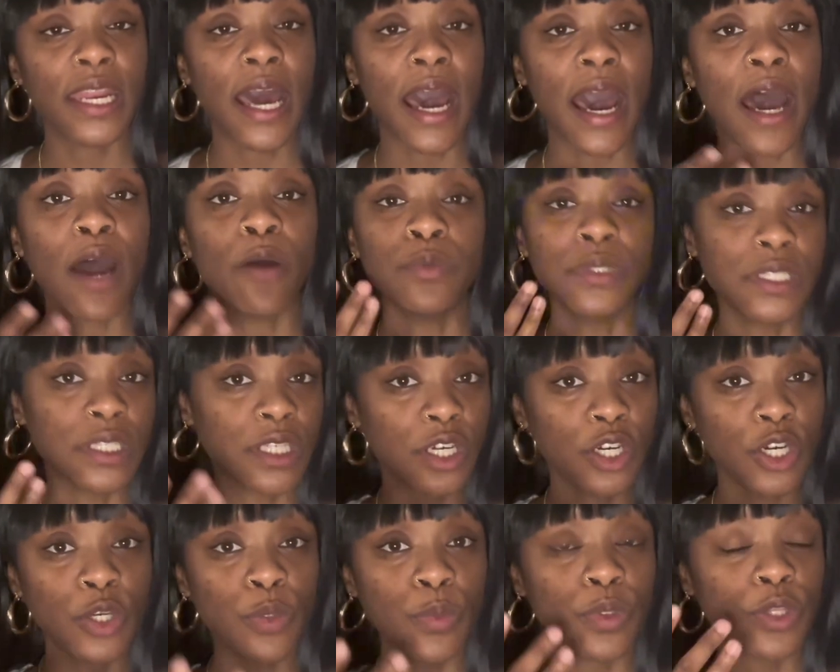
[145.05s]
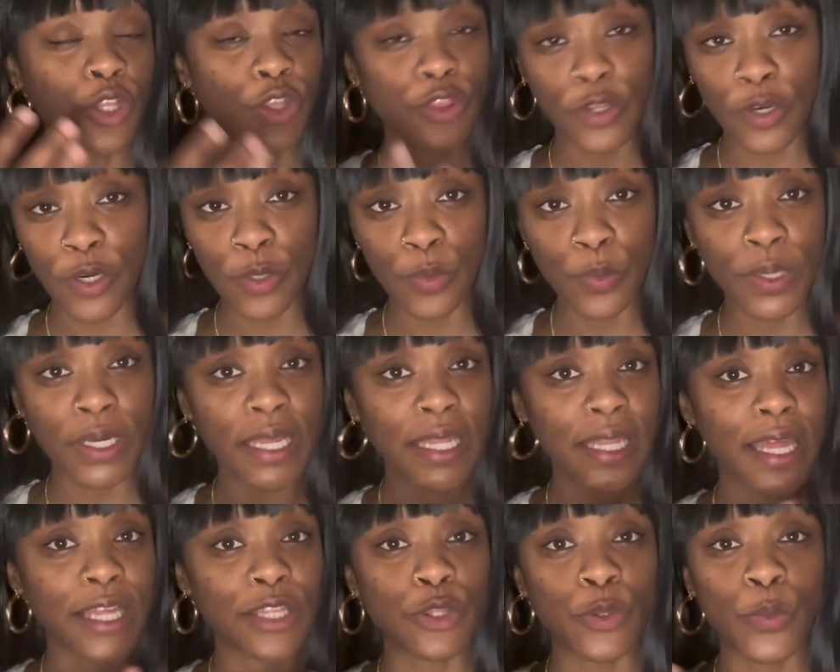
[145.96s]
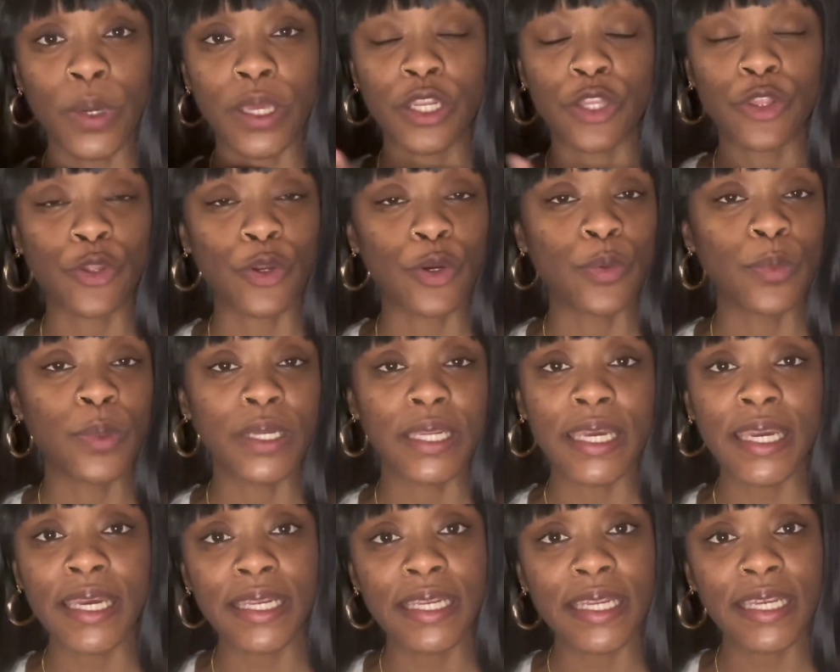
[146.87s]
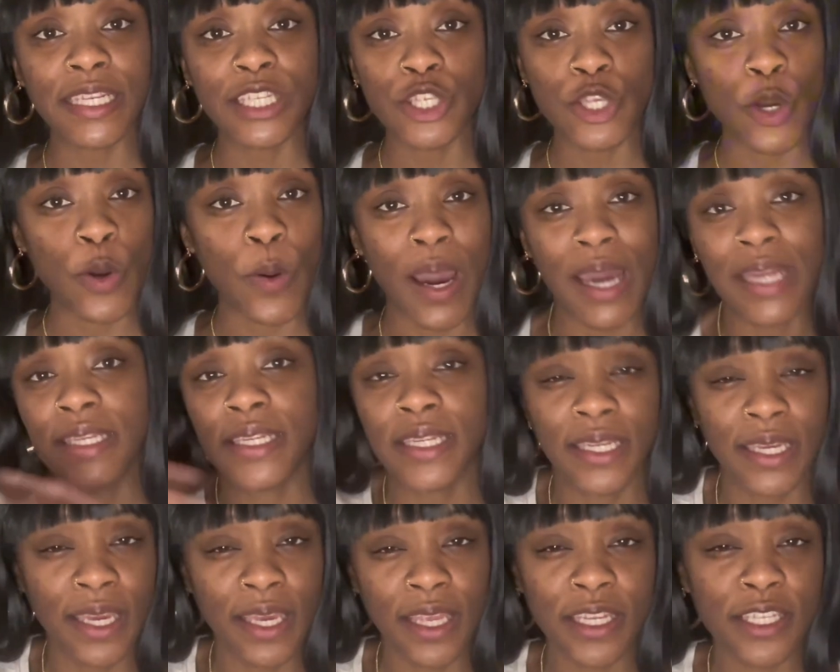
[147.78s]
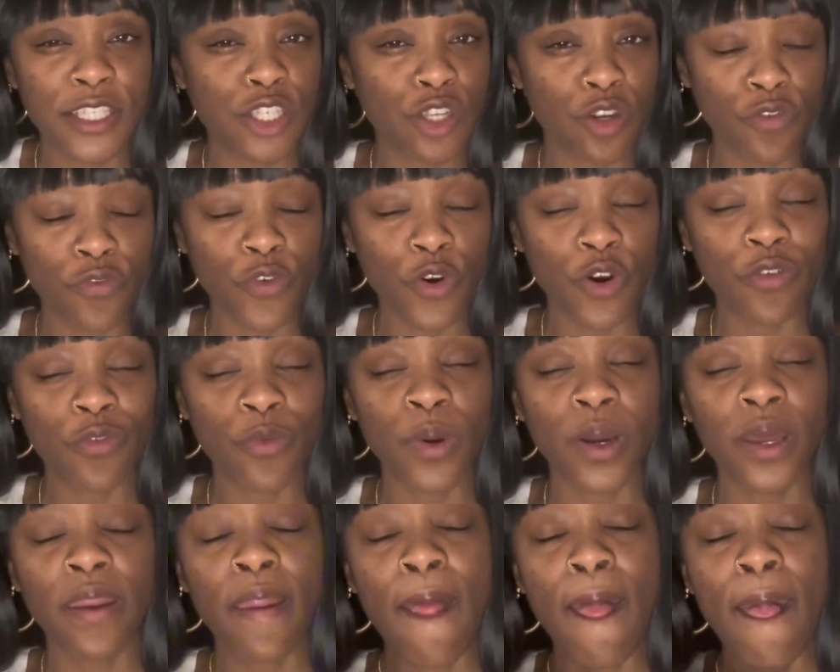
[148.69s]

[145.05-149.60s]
I was good with the 3rd one. I liked the way the 3rd one ended, so I didn't get into the 4th one.